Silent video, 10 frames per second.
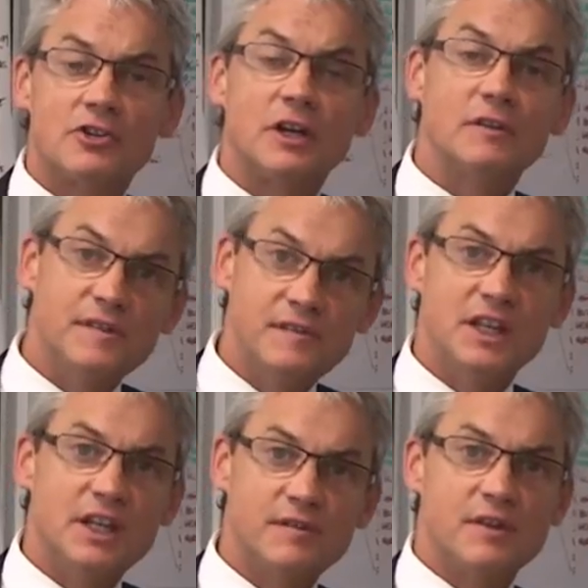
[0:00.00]
trying
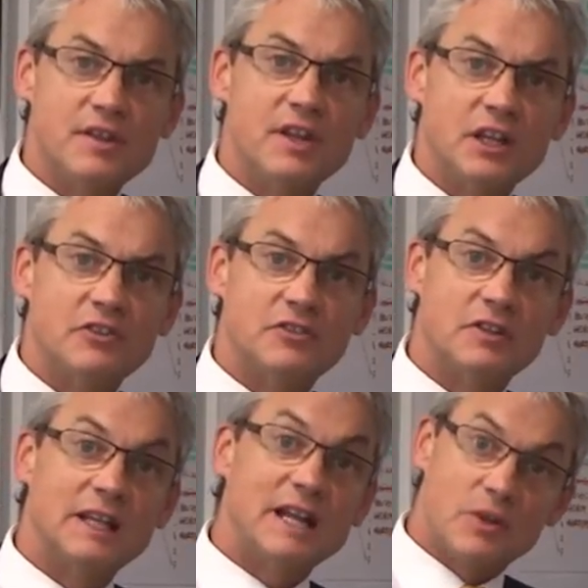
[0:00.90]
50 different things
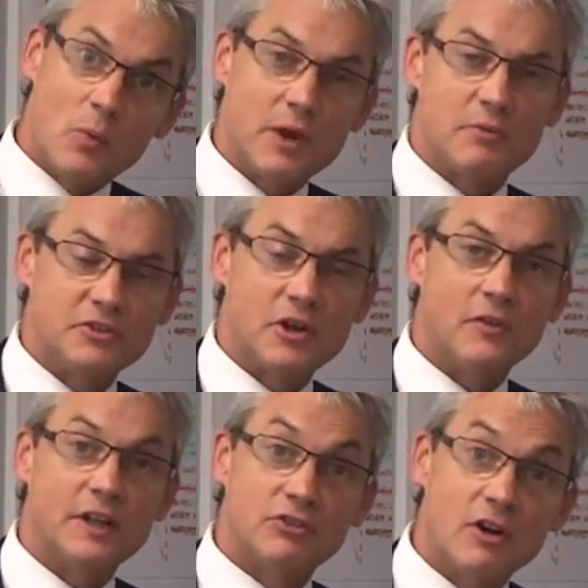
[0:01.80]
to get the one
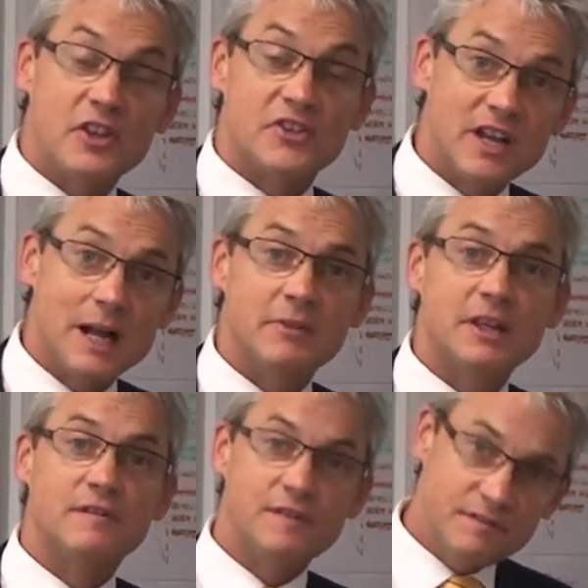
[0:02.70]
result. They try the same
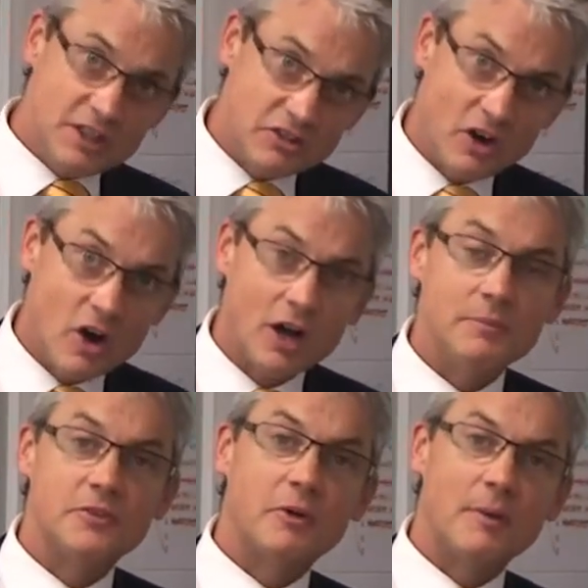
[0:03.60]
thing 50
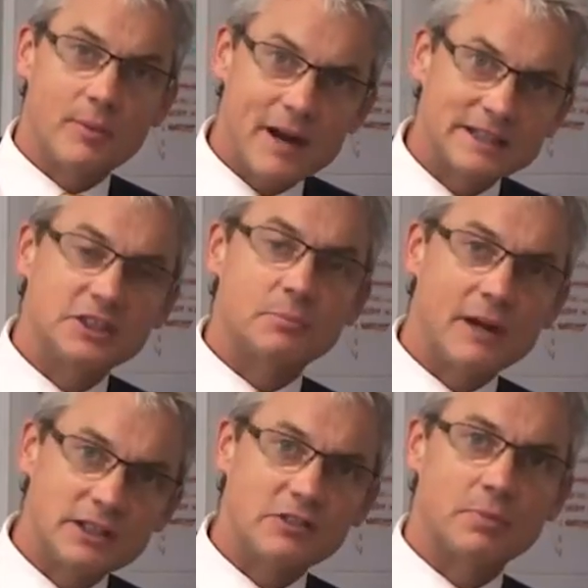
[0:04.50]
times by
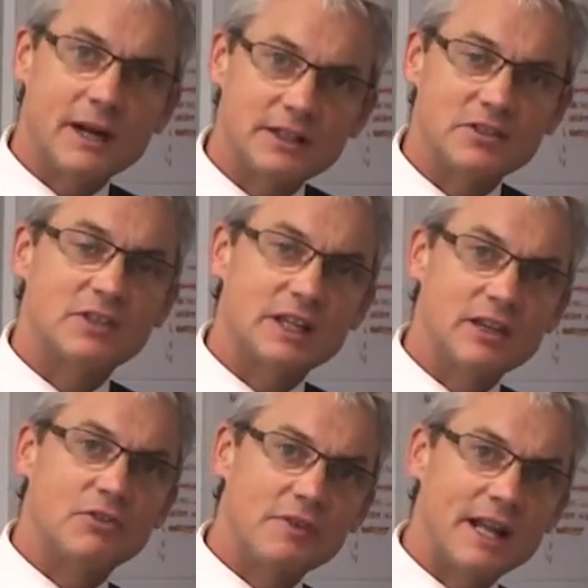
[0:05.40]
practice to
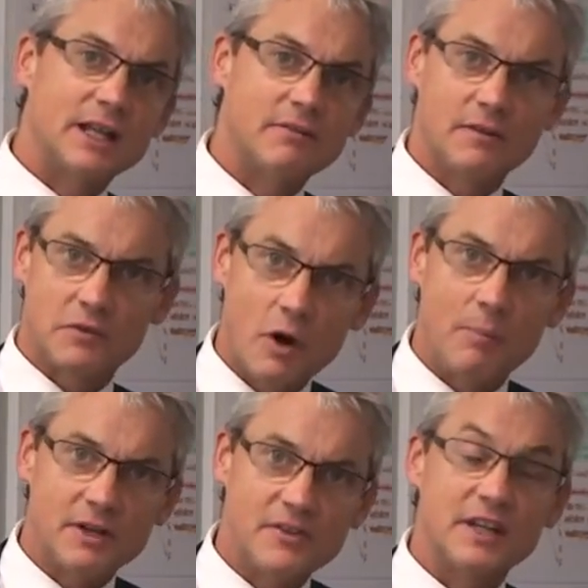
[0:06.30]
get through that level of
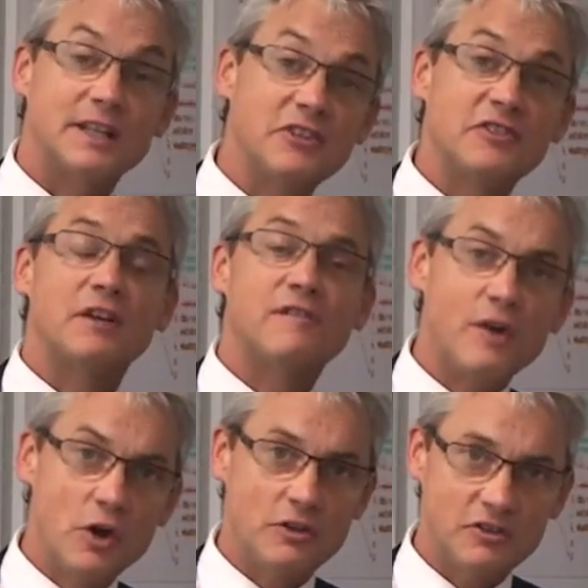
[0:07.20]
competency. And they stay
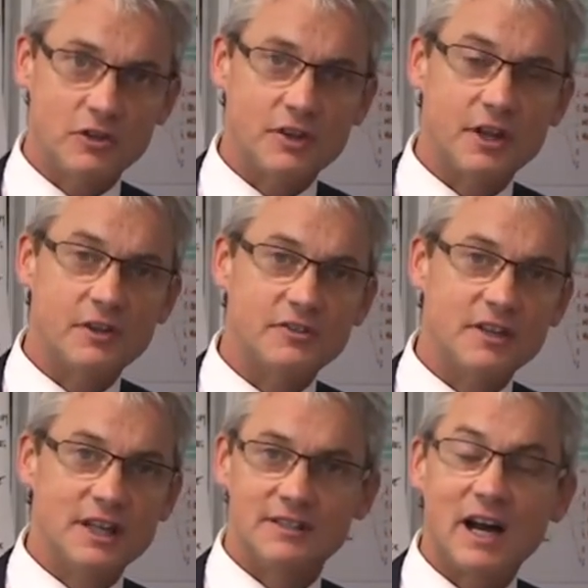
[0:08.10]
focused on
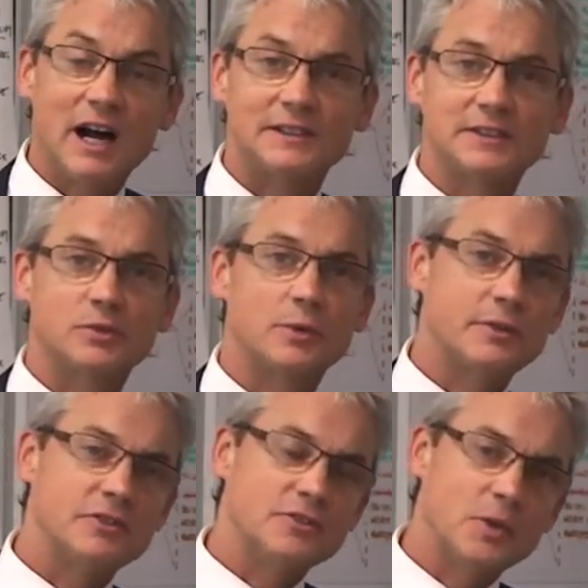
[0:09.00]
those tasks,
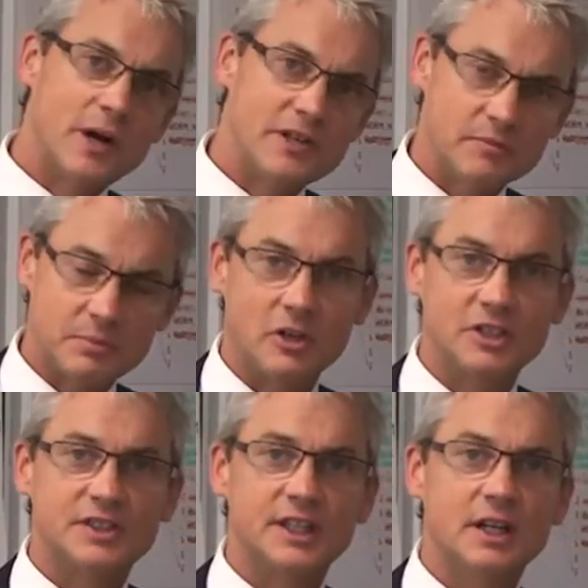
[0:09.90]
whether it's new ways of
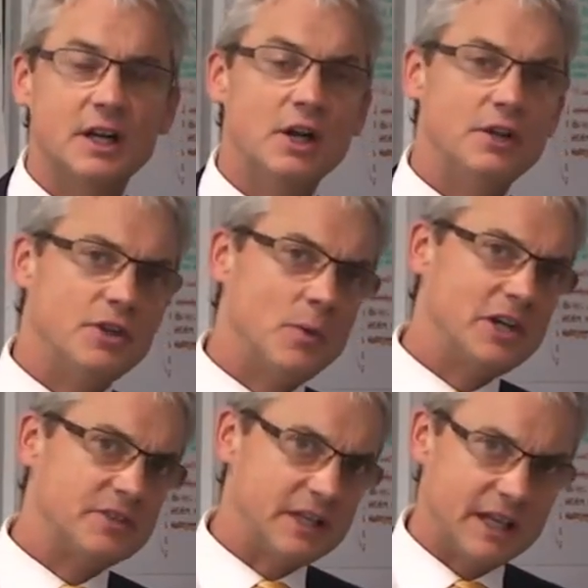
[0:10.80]
pricing, new
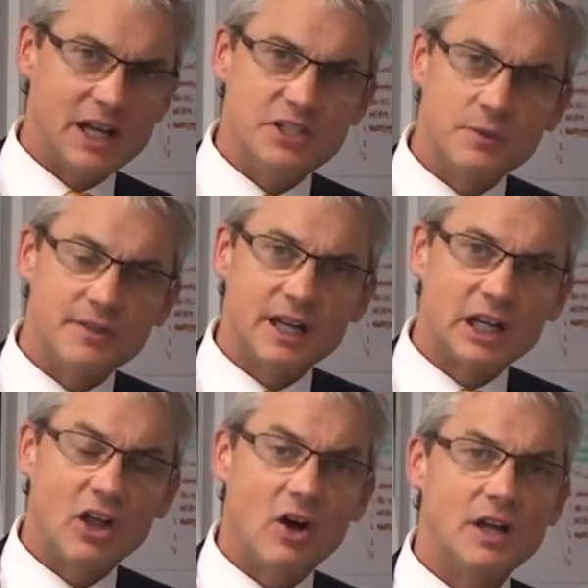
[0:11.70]
ways of engaging with their
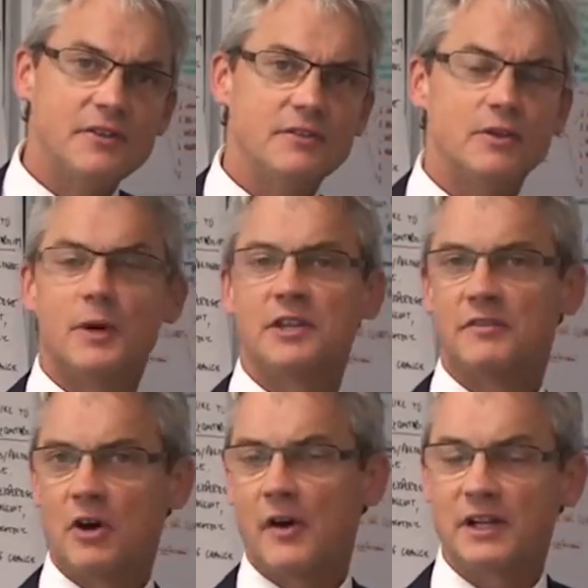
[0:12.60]
clients, new ways
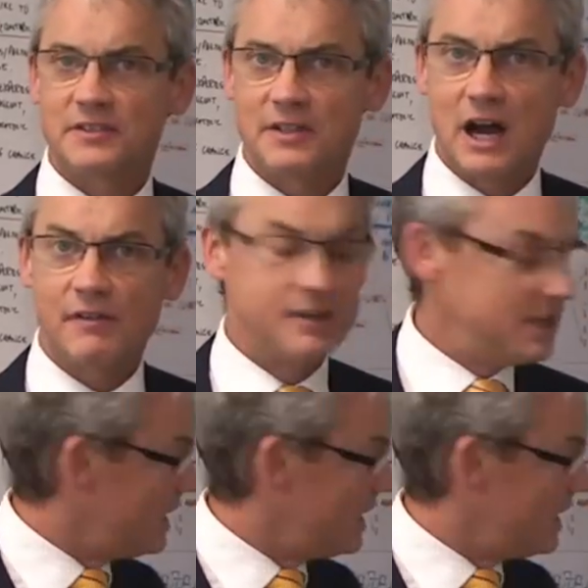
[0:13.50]
of hiring staff.